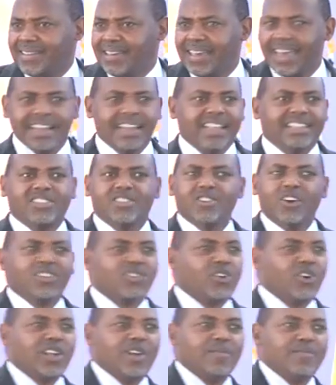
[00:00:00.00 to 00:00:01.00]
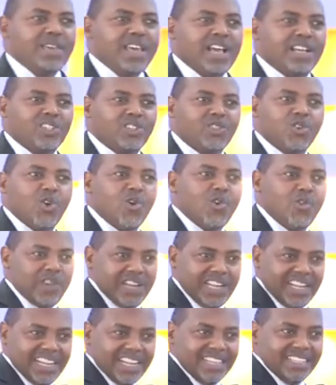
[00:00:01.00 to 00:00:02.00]
And it's not going to be a
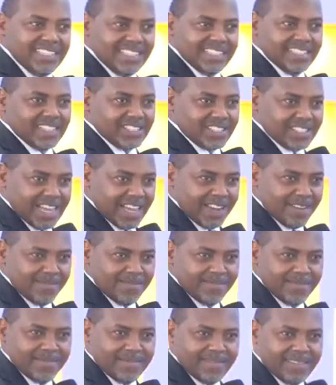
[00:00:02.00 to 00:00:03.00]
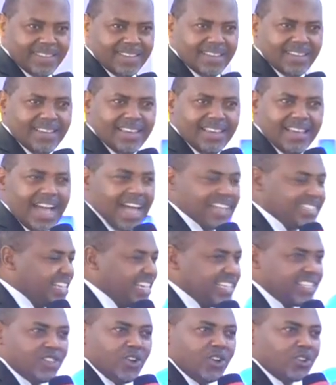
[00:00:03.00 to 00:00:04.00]
story in Jesus' name. I say,
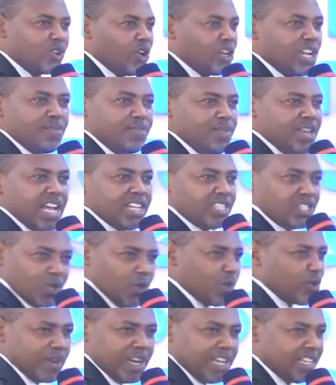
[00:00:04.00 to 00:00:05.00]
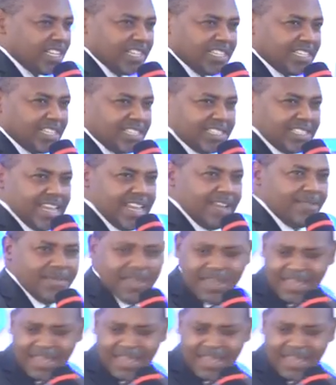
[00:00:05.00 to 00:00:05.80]
it's not going to be a story in Jesus' name.